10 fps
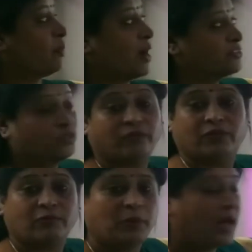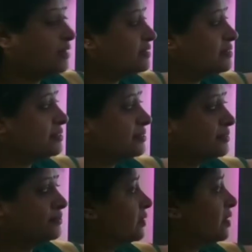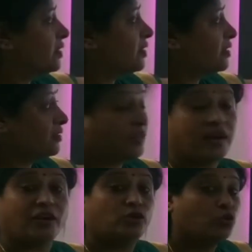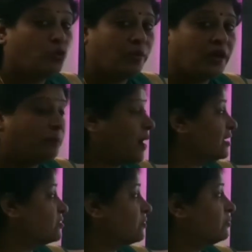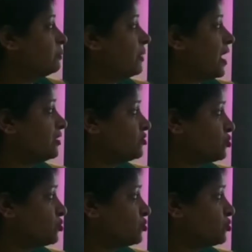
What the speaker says: parts of the plant. There are two main parts of the plant,